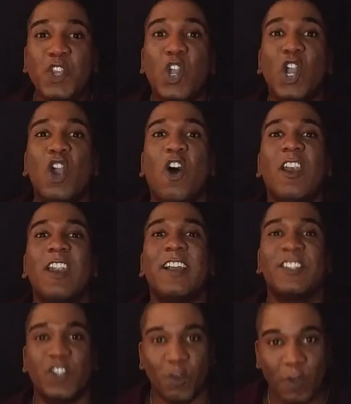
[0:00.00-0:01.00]
you can call
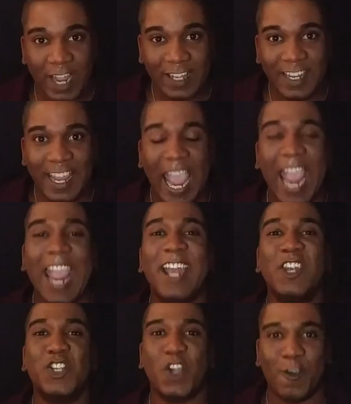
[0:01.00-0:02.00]
us directly
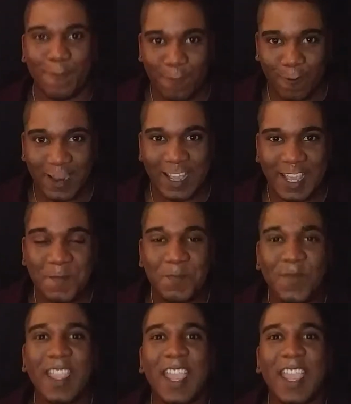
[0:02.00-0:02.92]
and toll free